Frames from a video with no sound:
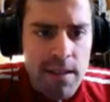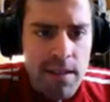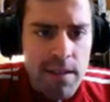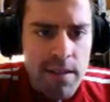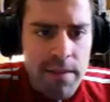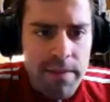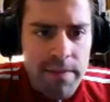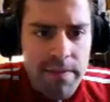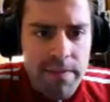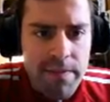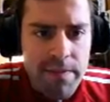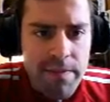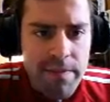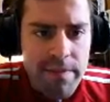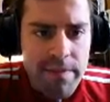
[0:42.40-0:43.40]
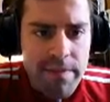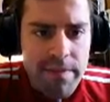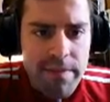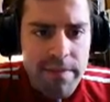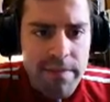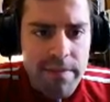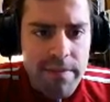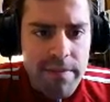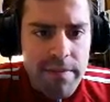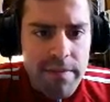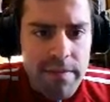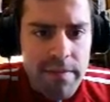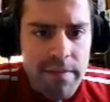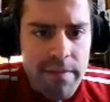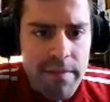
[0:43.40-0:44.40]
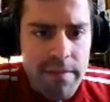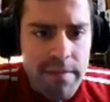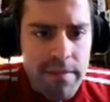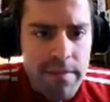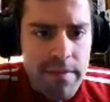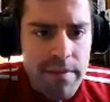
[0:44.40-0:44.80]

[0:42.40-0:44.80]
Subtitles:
Nobody speaks.